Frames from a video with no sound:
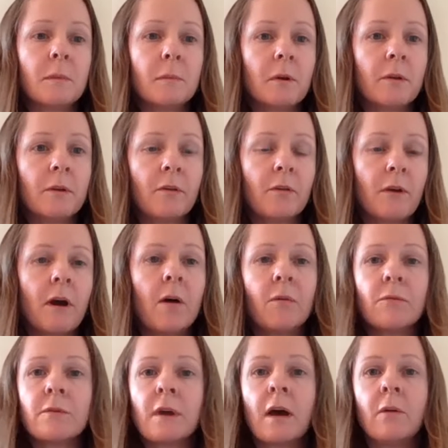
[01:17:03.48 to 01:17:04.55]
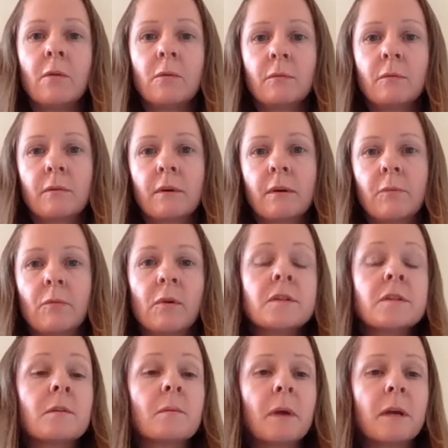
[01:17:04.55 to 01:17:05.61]
people on the ground, how,
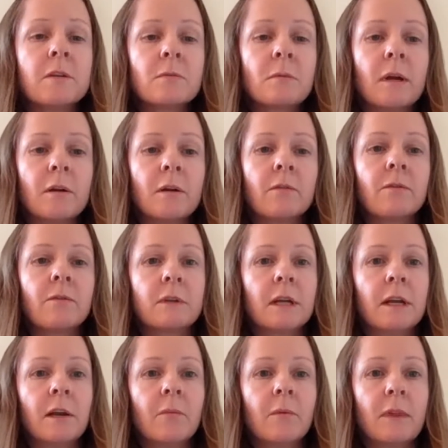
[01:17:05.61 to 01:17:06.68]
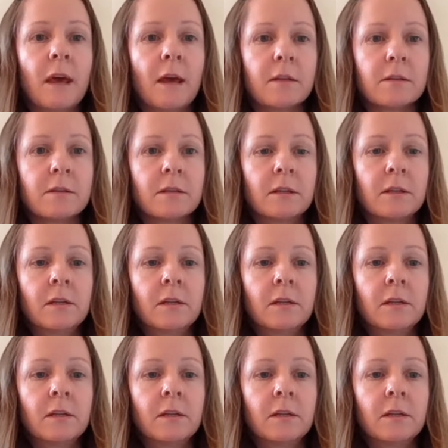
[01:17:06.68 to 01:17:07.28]
what's the best way of dealing with that?